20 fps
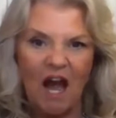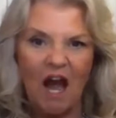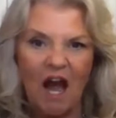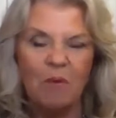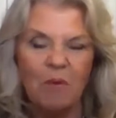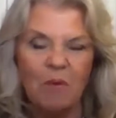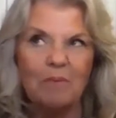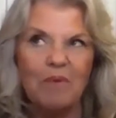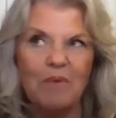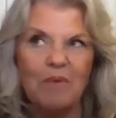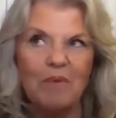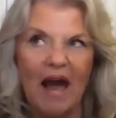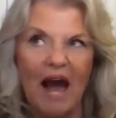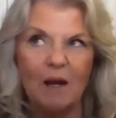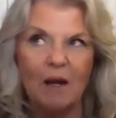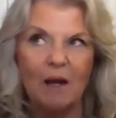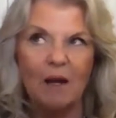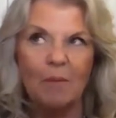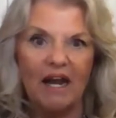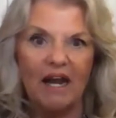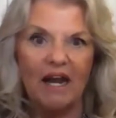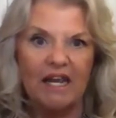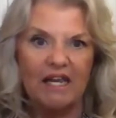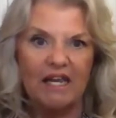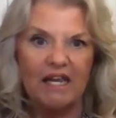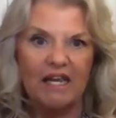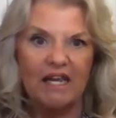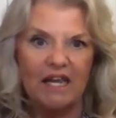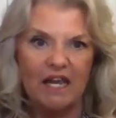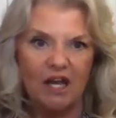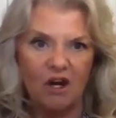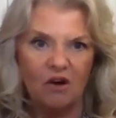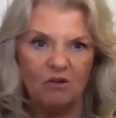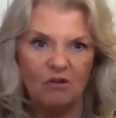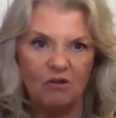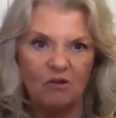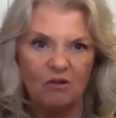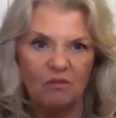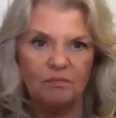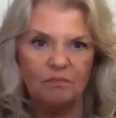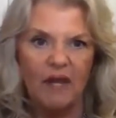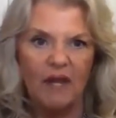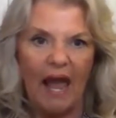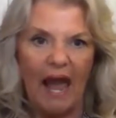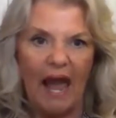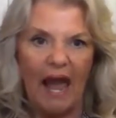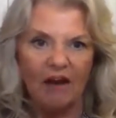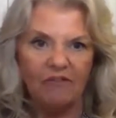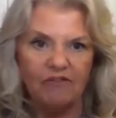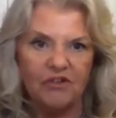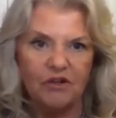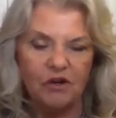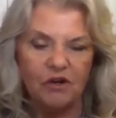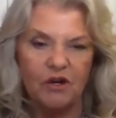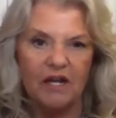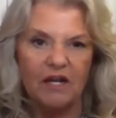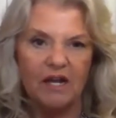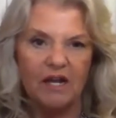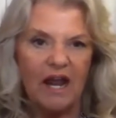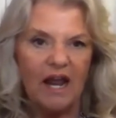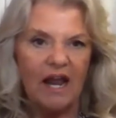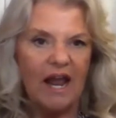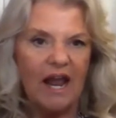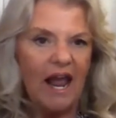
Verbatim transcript: I went back about a year after